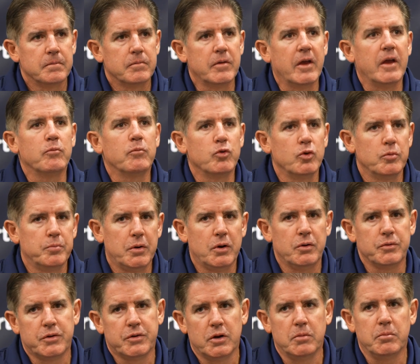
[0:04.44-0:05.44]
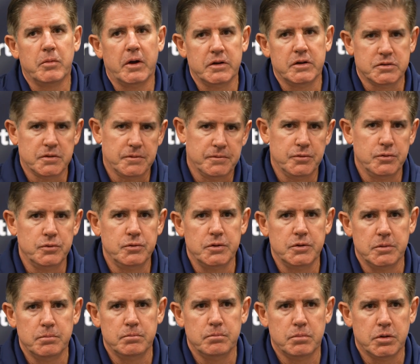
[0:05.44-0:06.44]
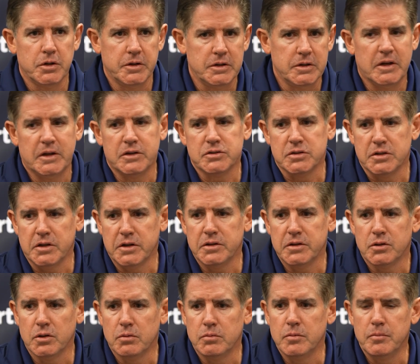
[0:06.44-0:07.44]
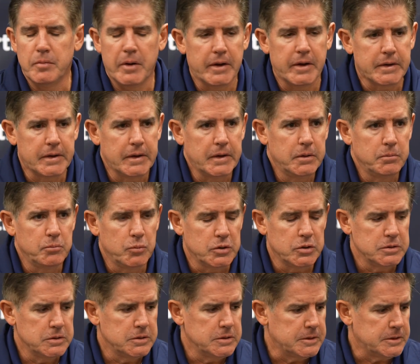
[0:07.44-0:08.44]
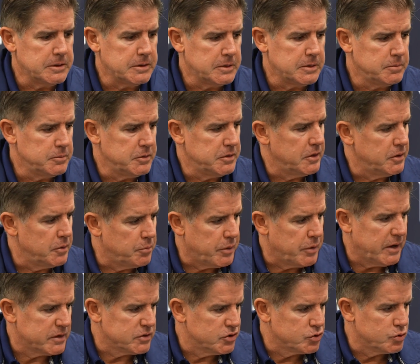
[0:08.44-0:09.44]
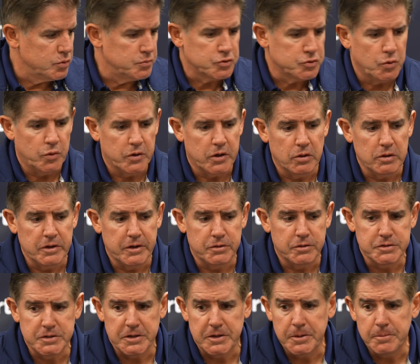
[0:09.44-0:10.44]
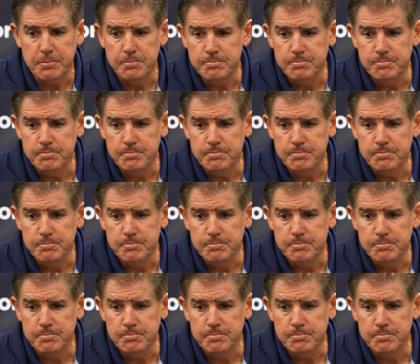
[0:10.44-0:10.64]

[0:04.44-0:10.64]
Game group out there, minus a few that played last night. They'll be back in, but and then the practice group's going out later today.